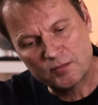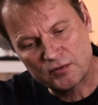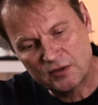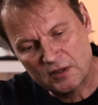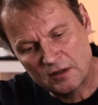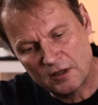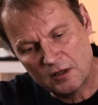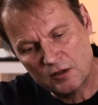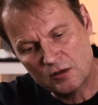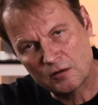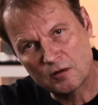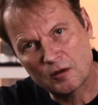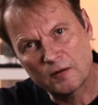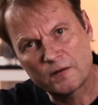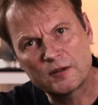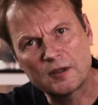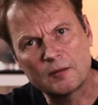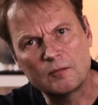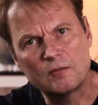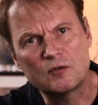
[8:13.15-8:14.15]
precision
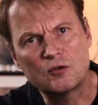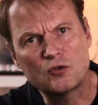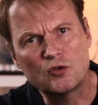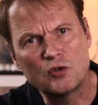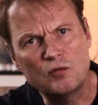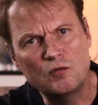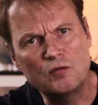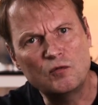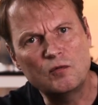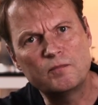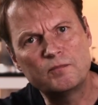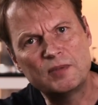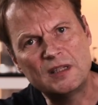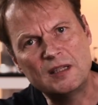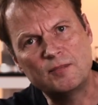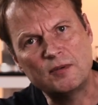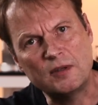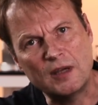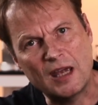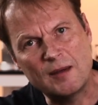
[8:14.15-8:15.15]
of some 2
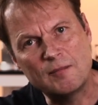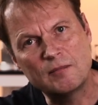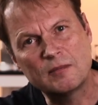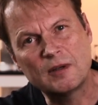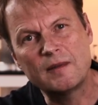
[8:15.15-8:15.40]
ppm,